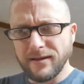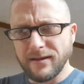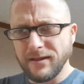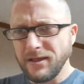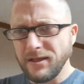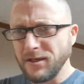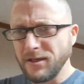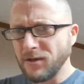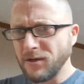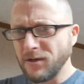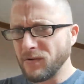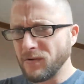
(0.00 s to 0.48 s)

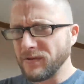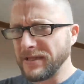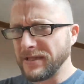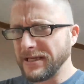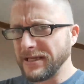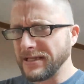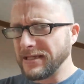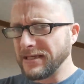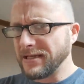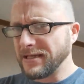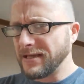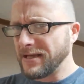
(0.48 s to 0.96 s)

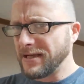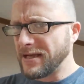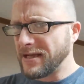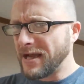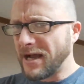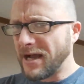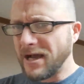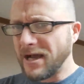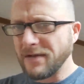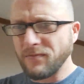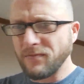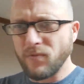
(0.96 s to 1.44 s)
then
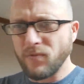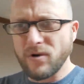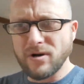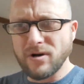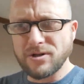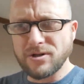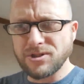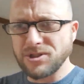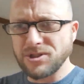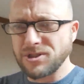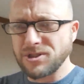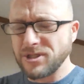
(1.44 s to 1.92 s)
God
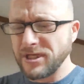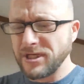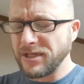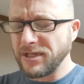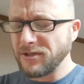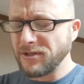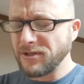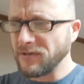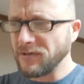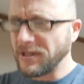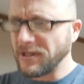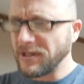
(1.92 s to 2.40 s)
works
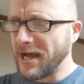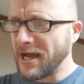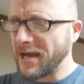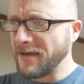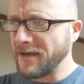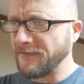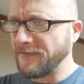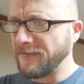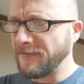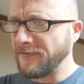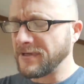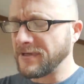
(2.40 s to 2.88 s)
in their
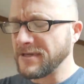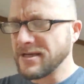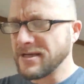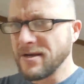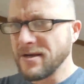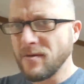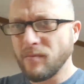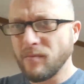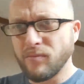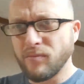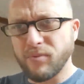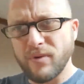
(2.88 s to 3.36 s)
life and
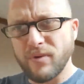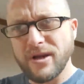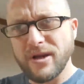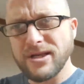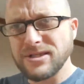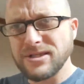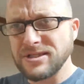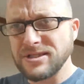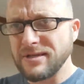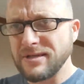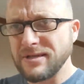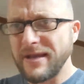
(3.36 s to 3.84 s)

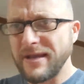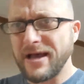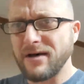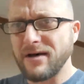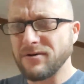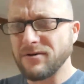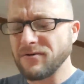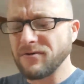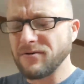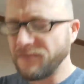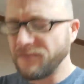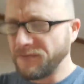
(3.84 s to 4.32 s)
brings them
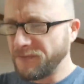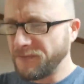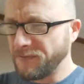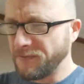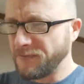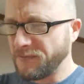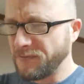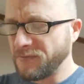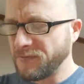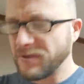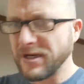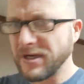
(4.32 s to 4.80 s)
out of
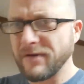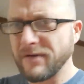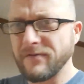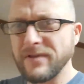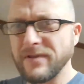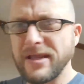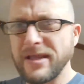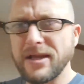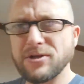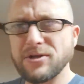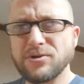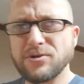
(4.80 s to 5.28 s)
whatever
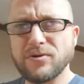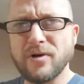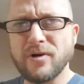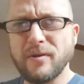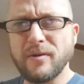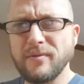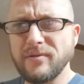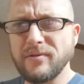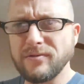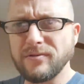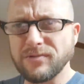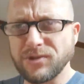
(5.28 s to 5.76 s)
that
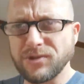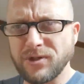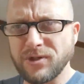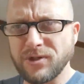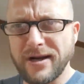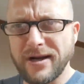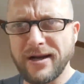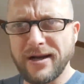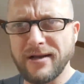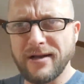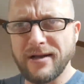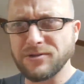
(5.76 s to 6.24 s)
trouble,
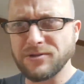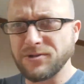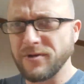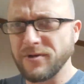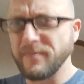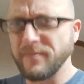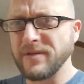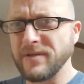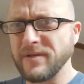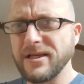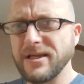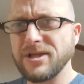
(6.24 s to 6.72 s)
trial,
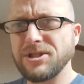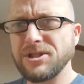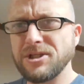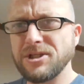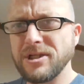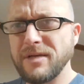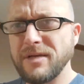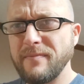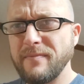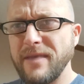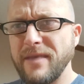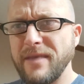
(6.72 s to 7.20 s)

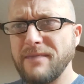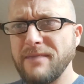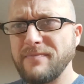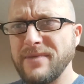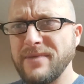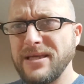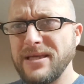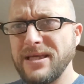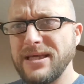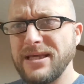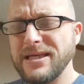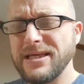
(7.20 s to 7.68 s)
tribulation it may
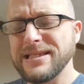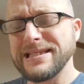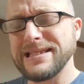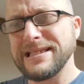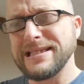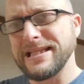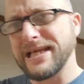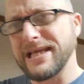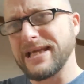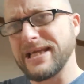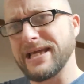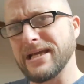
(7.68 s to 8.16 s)
be, and
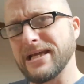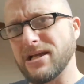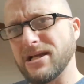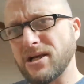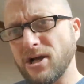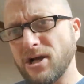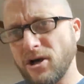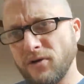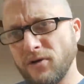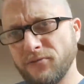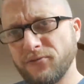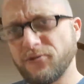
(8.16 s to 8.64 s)
then they get
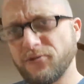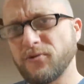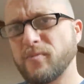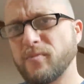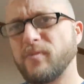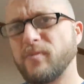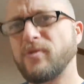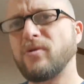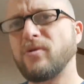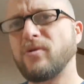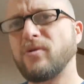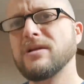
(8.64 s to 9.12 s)

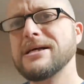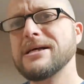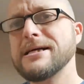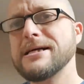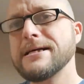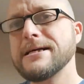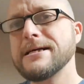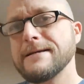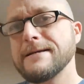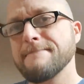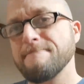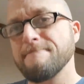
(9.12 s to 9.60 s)
comfortable,
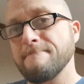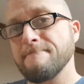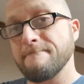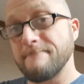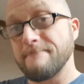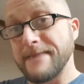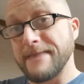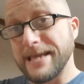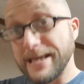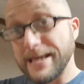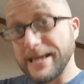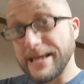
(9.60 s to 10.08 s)

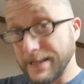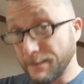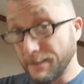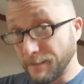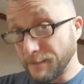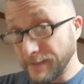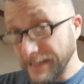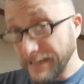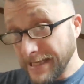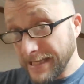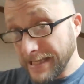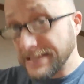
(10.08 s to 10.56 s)
they get
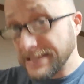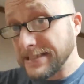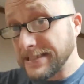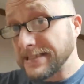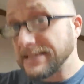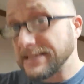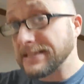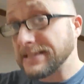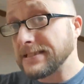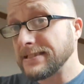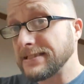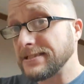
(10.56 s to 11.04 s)

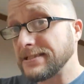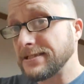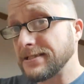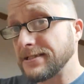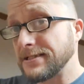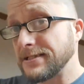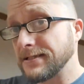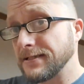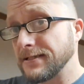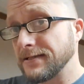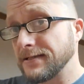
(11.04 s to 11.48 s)
complacent,